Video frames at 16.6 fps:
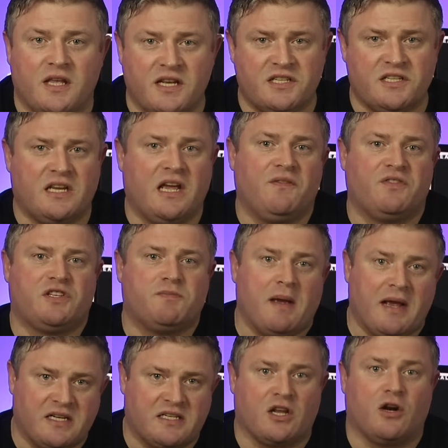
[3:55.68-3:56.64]
This gives
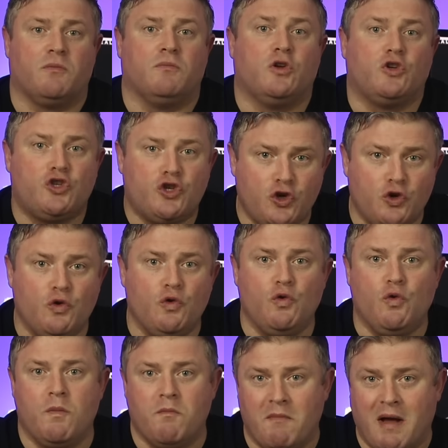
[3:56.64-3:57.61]
Spacetherm
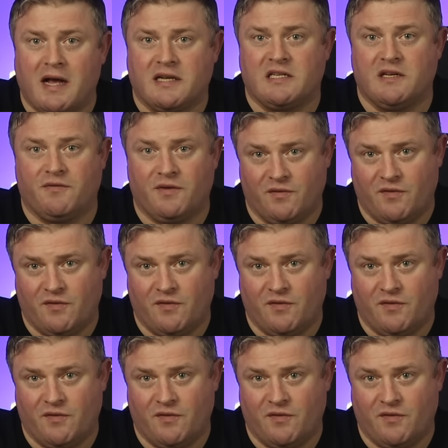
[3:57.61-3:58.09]
two massive